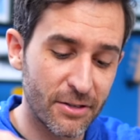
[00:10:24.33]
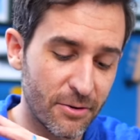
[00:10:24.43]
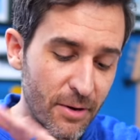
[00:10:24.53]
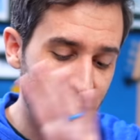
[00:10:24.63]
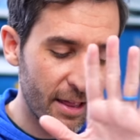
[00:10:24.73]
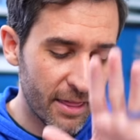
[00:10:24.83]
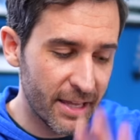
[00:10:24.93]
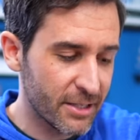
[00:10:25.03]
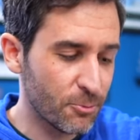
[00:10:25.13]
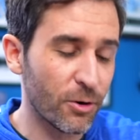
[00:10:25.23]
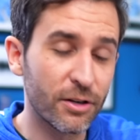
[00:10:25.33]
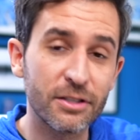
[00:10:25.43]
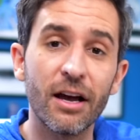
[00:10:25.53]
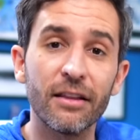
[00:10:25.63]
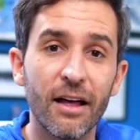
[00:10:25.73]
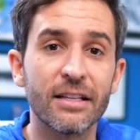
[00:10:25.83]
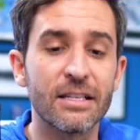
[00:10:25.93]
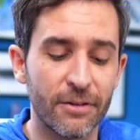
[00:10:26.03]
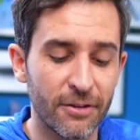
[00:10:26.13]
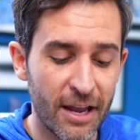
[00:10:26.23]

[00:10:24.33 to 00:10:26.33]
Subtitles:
So this works on lots of other